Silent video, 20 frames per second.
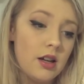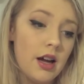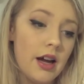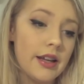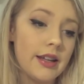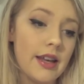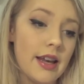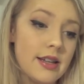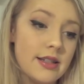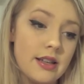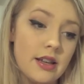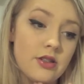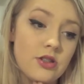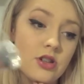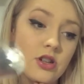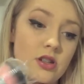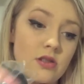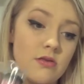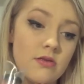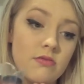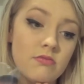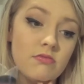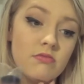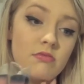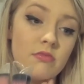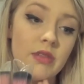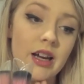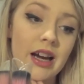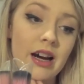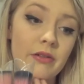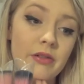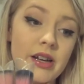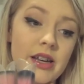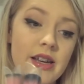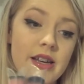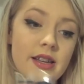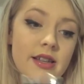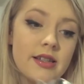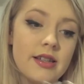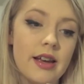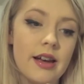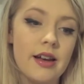I guess that's just how it is.